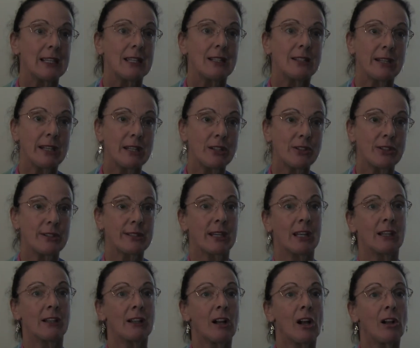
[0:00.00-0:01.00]
Teachers
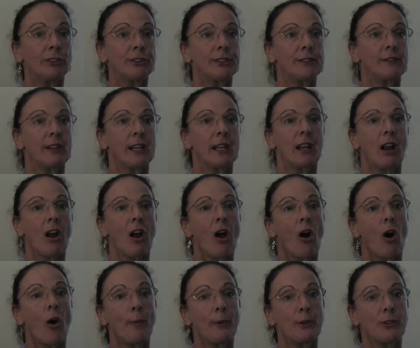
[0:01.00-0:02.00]
can cultivate
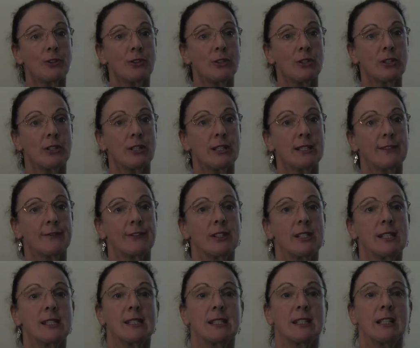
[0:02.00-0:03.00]
opportunities for
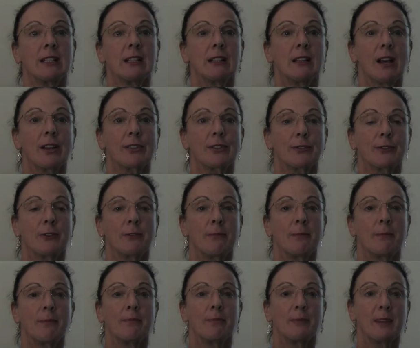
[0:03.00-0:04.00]
this in the classroom.
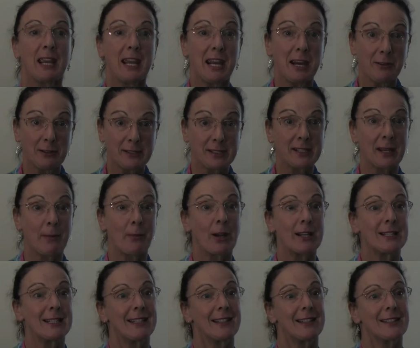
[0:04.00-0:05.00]
Here are some
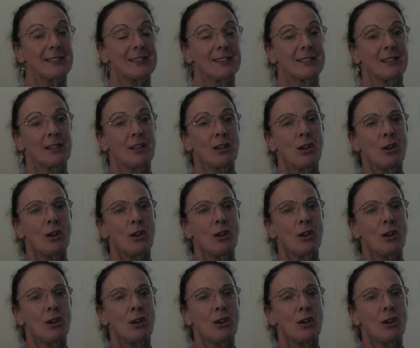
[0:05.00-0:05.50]
ideas.